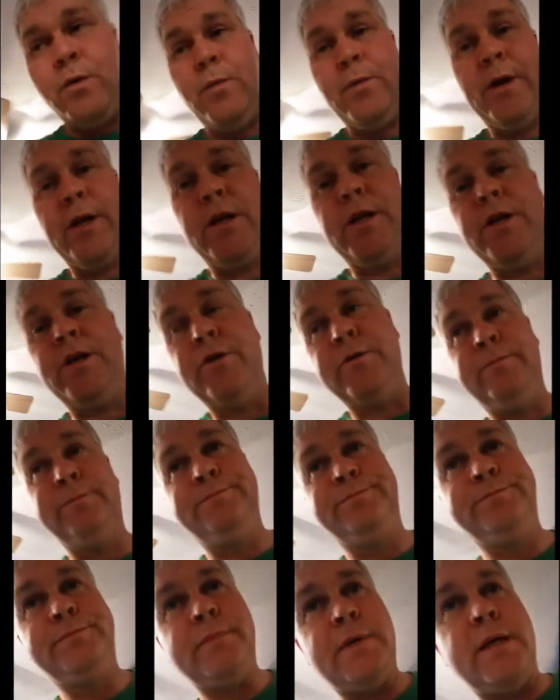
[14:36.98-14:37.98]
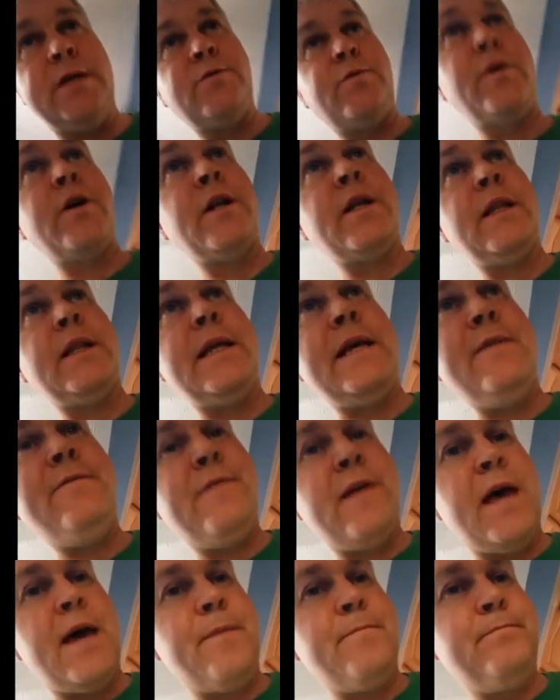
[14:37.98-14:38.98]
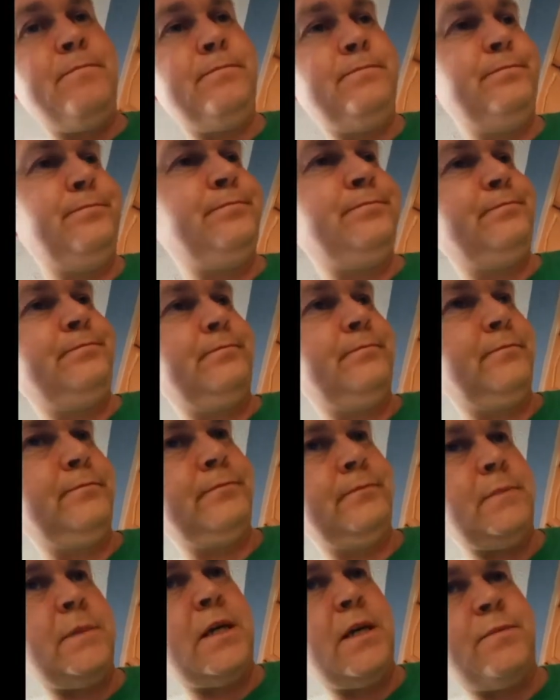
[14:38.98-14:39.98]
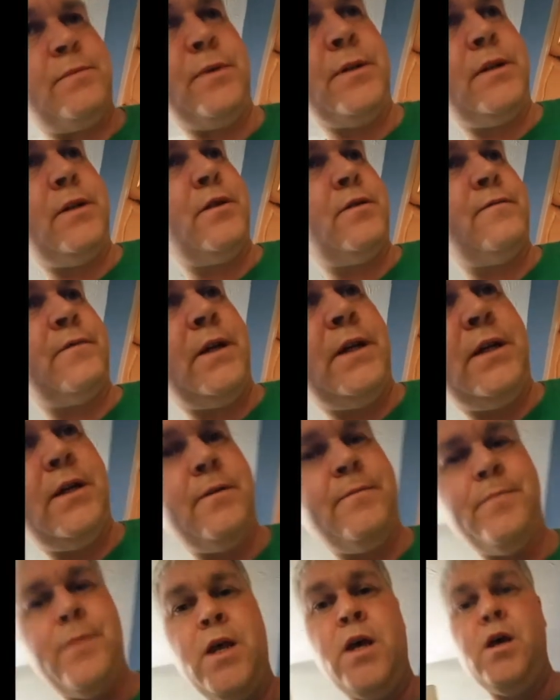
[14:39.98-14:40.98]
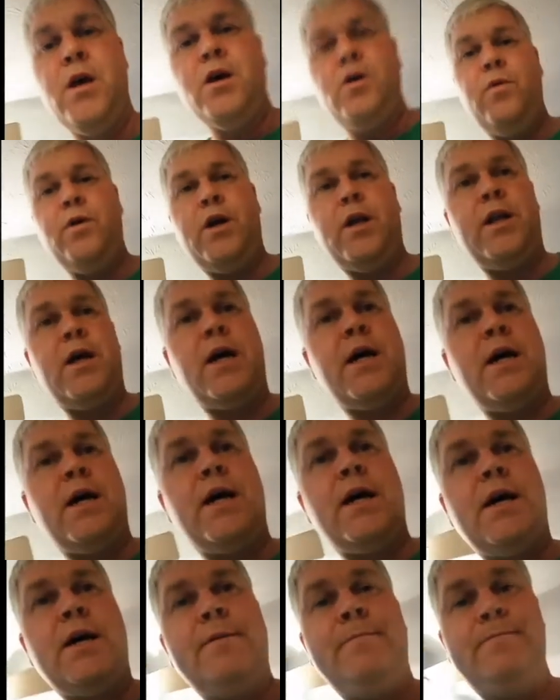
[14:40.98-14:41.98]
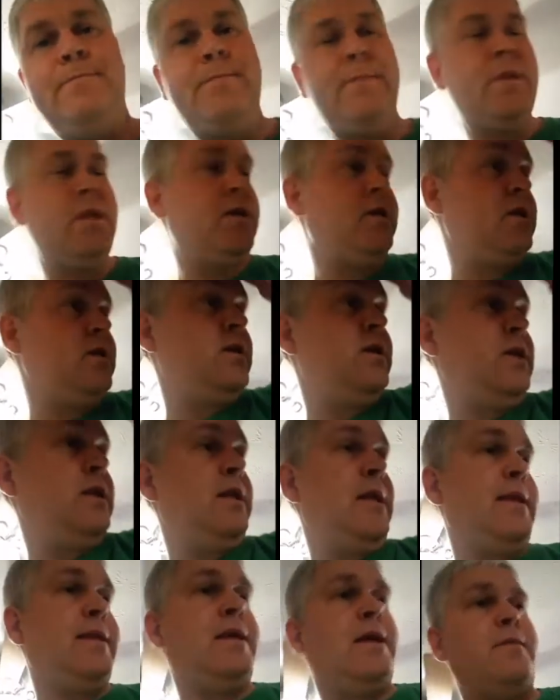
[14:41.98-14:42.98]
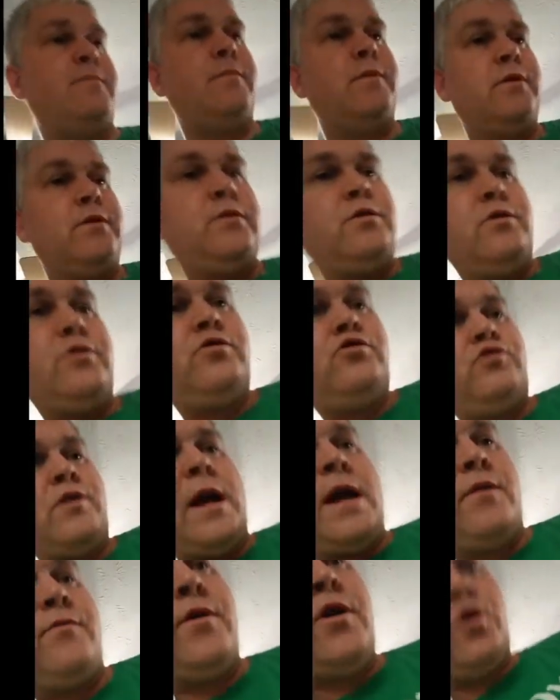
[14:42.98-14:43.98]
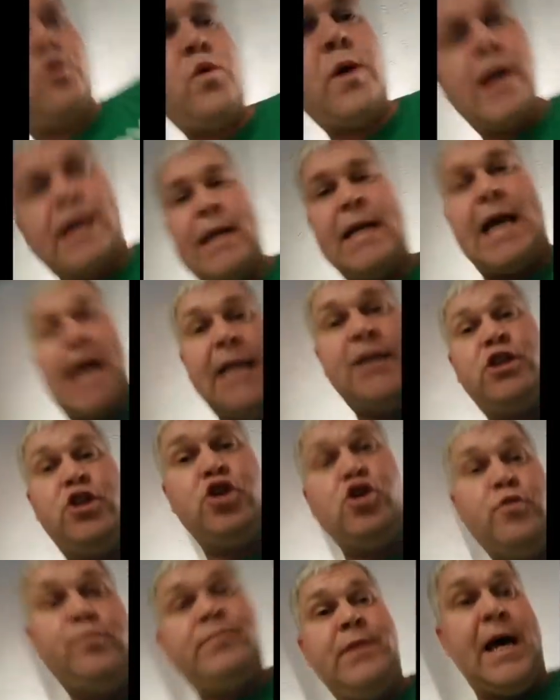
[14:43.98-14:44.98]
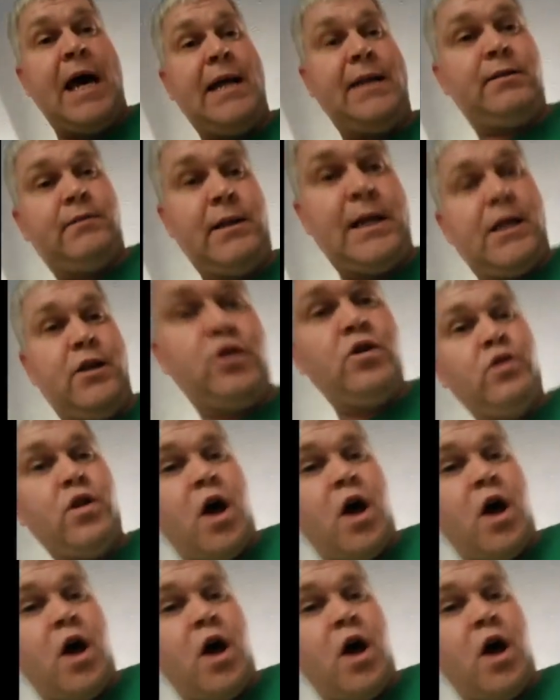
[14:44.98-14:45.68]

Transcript: what we're going to do is we're going to leave them. I'll put this over here. We're going to let them drain real quick. Not soup, not too